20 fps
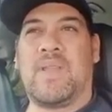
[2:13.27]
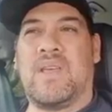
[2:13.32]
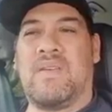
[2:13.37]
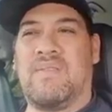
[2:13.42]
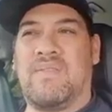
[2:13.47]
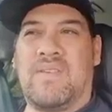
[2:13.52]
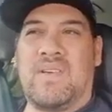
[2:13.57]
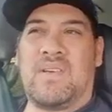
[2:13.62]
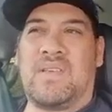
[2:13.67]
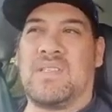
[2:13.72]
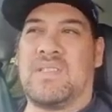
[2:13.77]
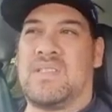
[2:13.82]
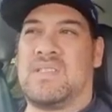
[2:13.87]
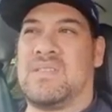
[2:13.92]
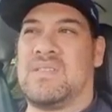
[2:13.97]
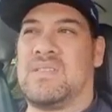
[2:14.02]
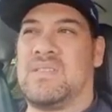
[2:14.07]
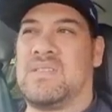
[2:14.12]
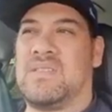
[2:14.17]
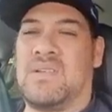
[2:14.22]
and focus
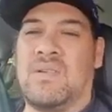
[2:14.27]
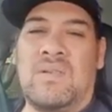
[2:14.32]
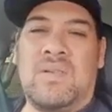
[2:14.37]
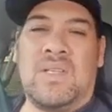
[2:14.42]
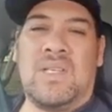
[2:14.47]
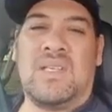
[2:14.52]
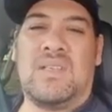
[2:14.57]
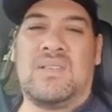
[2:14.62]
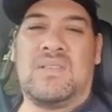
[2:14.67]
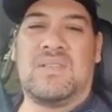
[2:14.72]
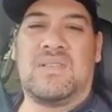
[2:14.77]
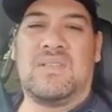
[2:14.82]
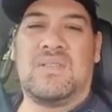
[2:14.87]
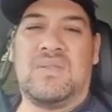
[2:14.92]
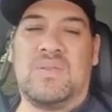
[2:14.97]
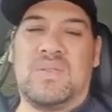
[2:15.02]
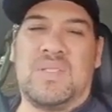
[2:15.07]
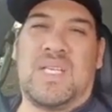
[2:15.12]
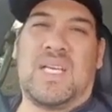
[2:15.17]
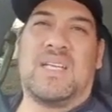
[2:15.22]
solely on
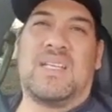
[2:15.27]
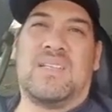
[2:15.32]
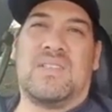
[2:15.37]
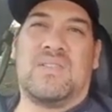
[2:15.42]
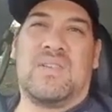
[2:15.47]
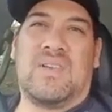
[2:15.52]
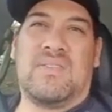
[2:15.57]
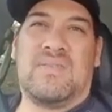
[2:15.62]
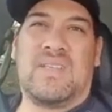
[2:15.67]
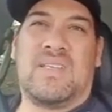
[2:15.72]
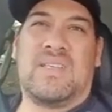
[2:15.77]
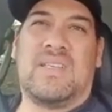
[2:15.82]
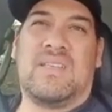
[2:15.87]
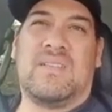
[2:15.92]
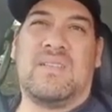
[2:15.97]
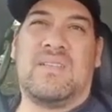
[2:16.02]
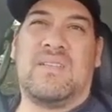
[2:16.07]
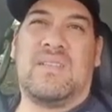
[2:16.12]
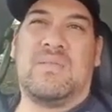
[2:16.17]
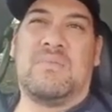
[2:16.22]
organic
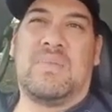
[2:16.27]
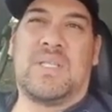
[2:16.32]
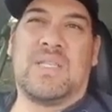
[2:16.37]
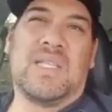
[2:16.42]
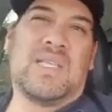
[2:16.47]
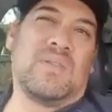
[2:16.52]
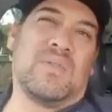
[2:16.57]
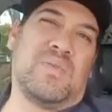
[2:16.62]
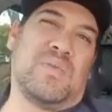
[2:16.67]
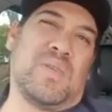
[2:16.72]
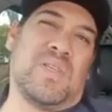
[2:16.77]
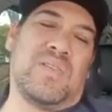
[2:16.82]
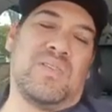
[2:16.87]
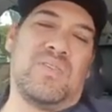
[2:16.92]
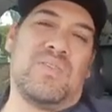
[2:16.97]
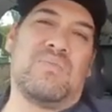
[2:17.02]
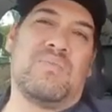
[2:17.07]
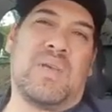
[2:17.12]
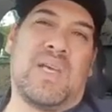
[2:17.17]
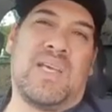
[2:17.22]
traffic, but then we
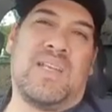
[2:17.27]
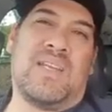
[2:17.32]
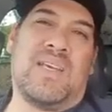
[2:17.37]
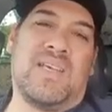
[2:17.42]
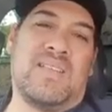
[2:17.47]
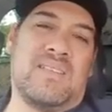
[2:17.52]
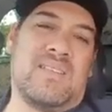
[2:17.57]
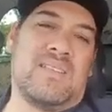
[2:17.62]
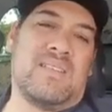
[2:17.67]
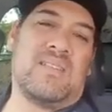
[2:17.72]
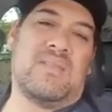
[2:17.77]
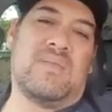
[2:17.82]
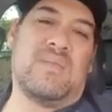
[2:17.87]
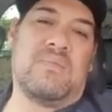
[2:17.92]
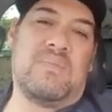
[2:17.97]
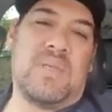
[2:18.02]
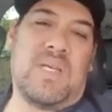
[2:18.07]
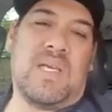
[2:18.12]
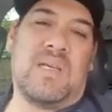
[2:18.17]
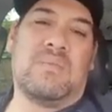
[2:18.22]
use paid ads
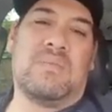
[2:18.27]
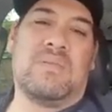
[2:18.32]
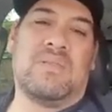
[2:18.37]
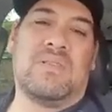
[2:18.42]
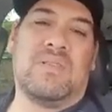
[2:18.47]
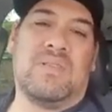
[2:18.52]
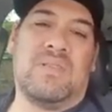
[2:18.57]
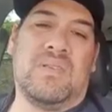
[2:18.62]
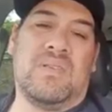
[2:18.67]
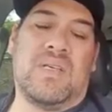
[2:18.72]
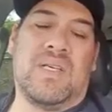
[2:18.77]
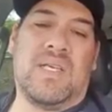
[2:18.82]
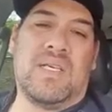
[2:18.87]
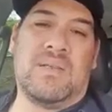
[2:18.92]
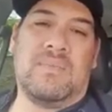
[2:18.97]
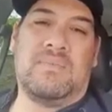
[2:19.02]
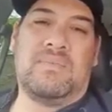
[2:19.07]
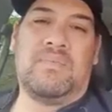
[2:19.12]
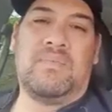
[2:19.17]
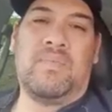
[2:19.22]
to be able to
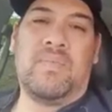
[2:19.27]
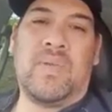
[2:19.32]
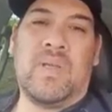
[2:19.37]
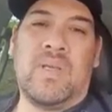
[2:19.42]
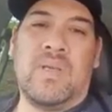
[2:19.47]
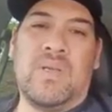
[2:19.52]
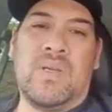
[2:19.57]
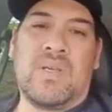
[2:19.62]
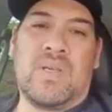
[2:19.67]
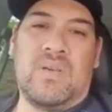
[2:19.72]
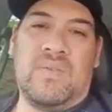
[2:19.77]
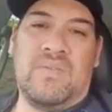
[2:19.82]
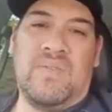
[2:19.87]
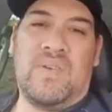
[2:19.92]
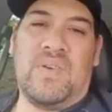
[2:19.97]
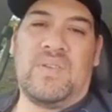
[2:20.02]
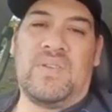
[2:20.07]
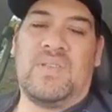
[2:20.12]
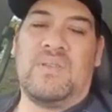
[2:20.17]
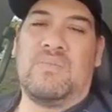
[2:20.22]
um,
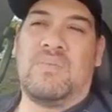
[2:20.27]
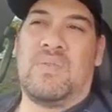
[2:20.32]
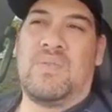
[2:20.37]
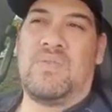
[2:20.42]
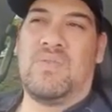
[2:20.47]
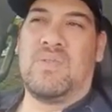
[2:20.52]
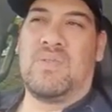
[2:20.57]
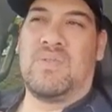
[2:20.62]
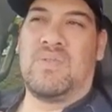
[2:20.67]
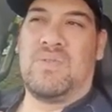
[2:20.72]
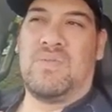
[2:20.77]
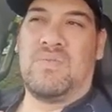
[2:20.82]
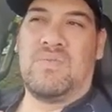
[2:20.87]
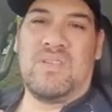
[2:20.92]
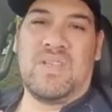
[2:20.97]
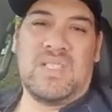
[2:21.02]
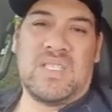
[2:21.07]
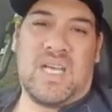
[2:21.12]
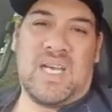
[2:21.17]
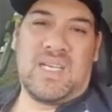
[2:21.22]
convert them through
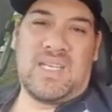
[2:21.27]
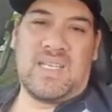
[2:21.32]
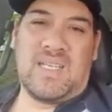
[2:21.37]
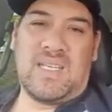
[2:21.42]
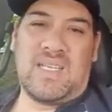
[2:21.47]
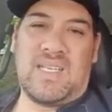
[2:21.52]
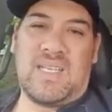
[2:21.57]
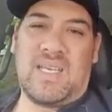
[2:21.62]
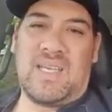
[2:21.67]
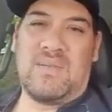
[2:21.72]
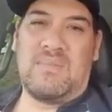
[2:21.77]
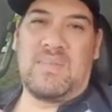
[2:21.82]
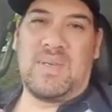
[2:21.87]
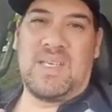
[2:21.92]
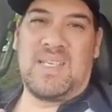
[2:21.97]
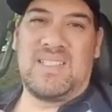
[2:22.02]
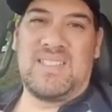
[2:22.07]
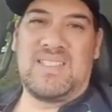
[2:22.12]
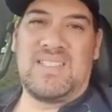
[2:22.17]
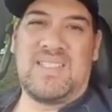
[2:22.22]
retargeting
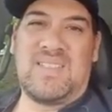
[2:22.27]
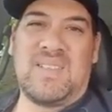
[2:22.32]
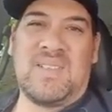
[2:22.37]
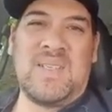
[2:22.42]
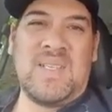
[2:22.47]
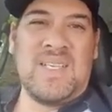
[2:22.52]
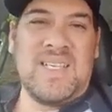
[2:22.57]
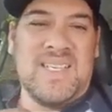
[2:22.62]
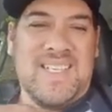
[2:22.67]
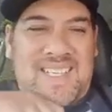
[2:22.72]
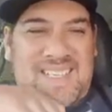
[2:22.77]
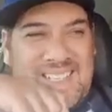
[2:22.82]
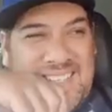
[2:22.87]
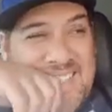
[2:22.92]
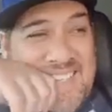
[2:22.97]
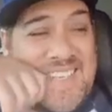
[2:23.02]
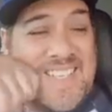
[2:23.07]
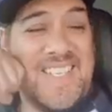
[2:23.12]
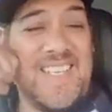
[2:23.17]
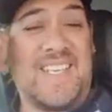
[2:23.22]
campaigns. So
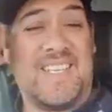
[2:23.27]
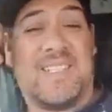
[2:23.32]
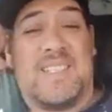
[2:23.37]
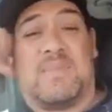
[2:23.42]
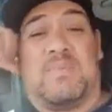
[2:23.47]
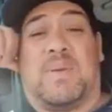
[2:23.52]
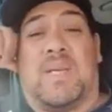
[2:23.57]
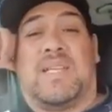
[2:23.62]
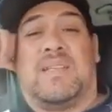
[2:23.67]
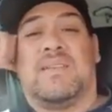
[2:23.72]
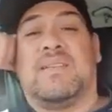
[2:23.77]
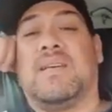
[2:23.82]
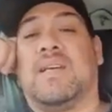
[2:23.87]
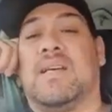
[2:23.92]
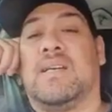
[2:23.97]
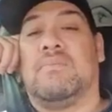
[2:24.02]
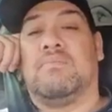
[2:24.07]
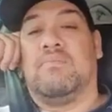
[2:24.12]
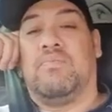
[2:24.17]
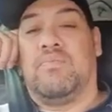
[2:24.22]
yeah, it's been
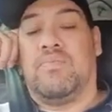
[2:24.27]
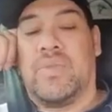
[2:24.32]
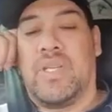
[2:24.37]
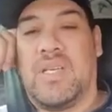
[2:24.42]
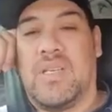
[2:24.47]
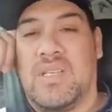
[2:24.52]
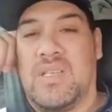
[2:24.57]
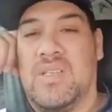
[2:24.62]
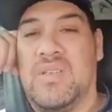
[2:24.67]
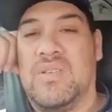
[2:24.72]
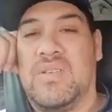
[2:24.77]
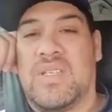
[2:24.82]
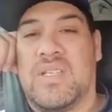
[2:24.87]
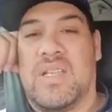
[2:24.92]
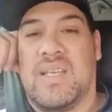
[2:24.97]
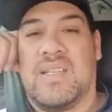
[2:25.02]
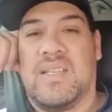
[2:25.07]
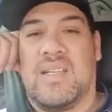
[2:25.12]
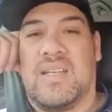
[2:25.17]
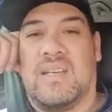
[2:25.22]
um, a
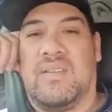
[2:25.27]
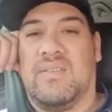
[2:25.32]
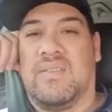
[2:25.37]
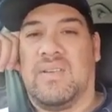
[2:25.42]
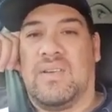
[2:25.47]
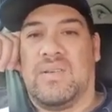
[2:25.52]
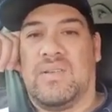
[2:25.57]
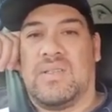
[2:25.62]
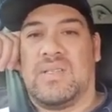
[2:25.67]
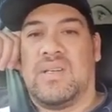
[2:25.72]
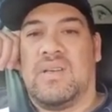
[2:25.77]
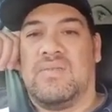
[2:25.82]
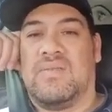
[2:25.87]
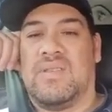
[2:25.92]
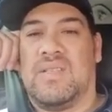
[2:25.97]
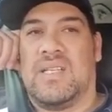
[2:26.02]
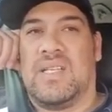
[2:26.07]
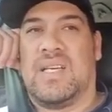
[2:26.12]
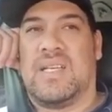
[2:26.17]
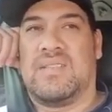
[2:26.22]
huge thing that I've learned
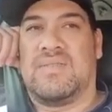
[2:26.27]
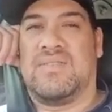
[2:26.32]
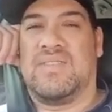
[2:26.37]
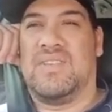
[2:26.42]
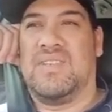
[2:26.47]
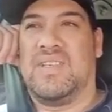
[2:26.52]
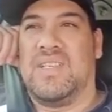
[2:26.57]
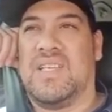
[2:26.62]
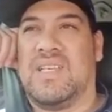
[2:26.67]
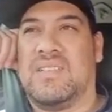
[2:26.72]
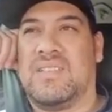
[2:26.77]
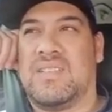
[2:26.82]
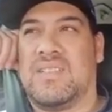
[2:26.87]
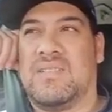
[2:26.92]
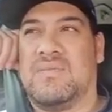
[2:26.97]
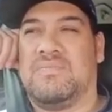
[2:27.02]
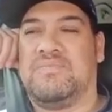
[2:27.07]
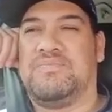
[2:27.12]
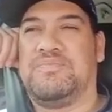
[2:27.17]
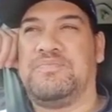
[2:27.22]
over the last few
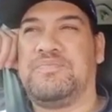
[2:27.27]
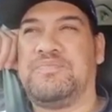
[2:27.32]
years,